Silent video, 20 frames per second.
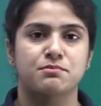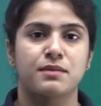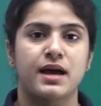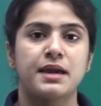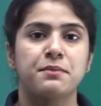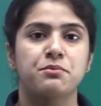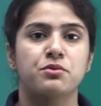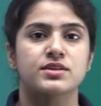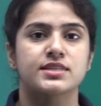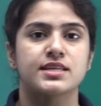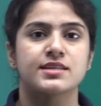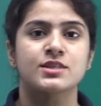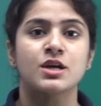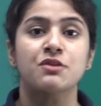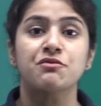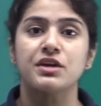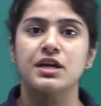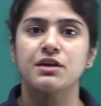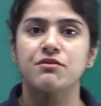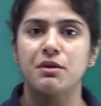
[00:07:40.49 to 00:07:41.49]
By process
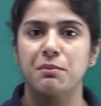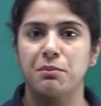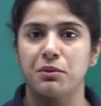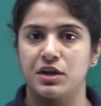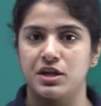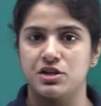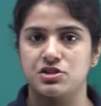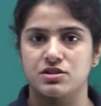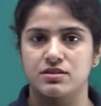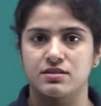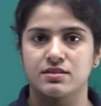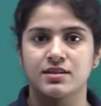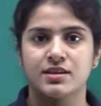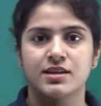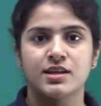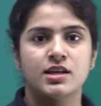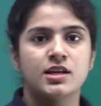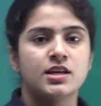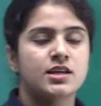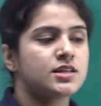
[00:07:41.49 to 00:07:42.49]
of evaporation.
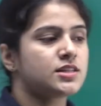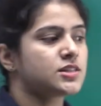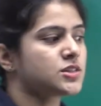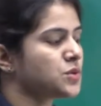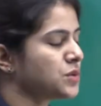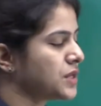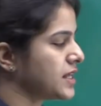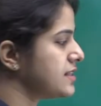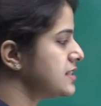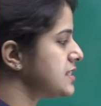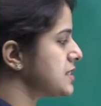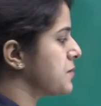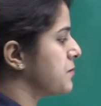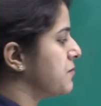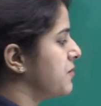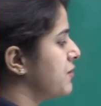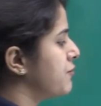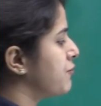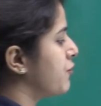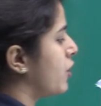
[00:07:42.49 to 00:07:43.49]
Students,
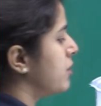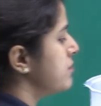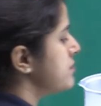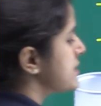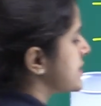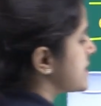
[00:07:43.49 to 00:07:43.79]
we form